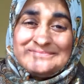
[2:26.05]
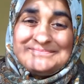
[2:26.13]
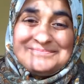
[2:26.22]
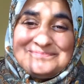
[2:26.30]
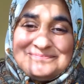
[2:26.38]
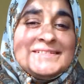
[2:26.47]

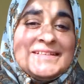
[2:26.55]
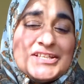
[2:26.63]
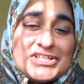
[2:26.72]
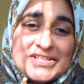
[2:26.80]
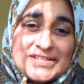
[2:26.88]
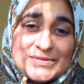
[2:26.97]
I did
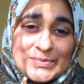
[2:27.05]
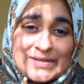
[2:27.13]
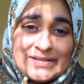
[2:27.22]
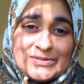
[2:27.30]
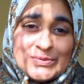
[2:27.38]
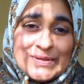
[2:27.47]
actually
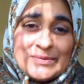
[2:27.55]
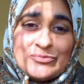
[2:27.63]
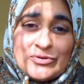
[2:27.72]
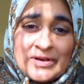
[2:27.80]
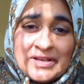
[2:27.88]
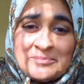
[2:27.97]
tweet
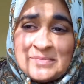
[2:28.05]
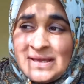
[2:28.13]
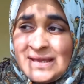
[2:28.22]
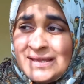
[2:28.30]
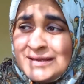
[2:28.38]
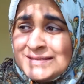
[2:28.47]
Brian
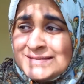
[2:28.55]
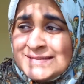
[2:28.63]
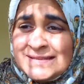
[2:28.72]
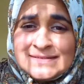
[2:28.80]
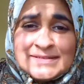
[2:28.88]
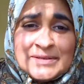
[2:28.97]
May. I
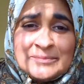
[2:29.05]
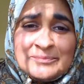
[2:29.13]
said,